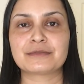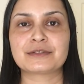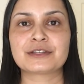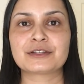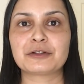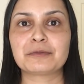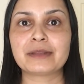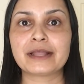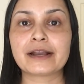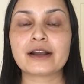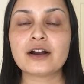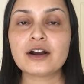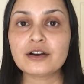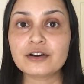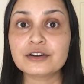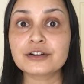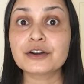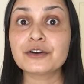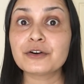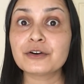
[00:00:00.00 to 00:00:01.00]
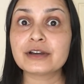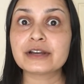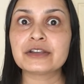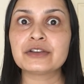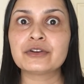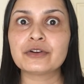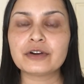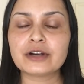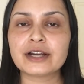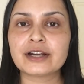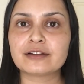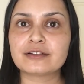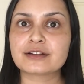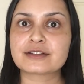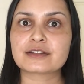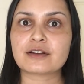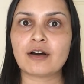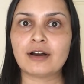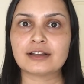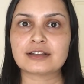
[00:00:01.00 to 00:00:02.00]
So like, oh no, your hair
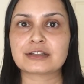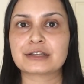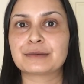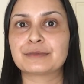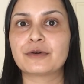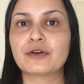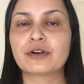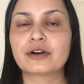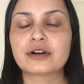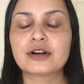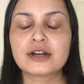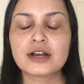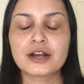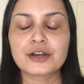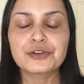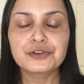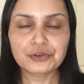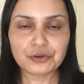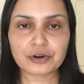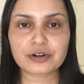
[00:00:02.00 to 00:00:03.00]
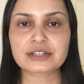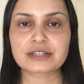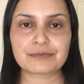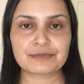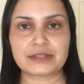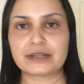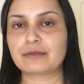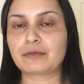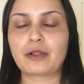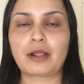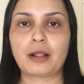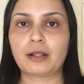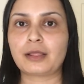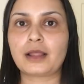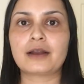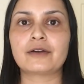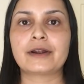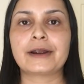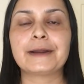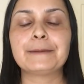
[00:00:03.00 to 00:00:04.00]
looks awesome, or you're something, blah
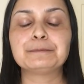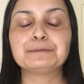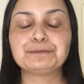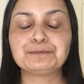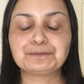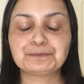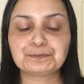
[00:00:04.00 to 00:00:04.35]
blah blah, right?